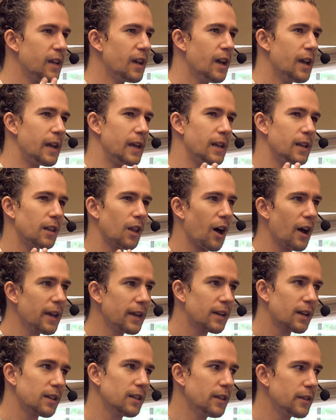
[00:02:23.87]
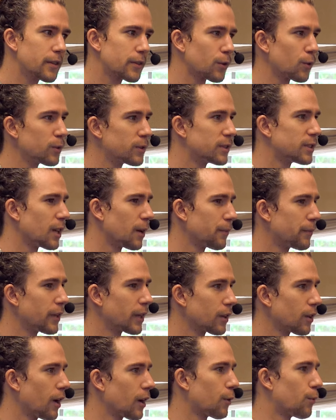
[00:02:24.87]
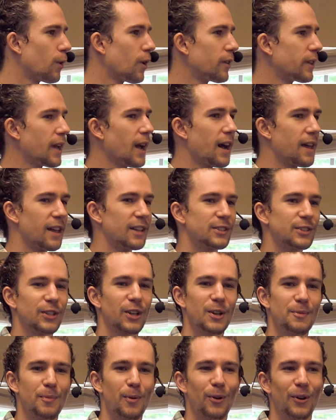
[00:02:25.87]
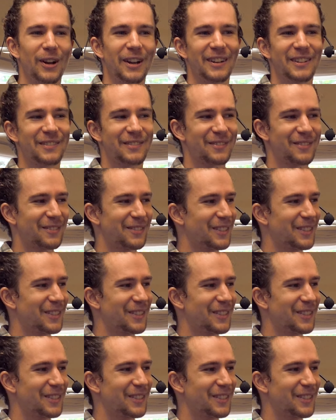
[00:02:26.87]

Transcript: He, he likely thought something like, well, yeah, that's a good point.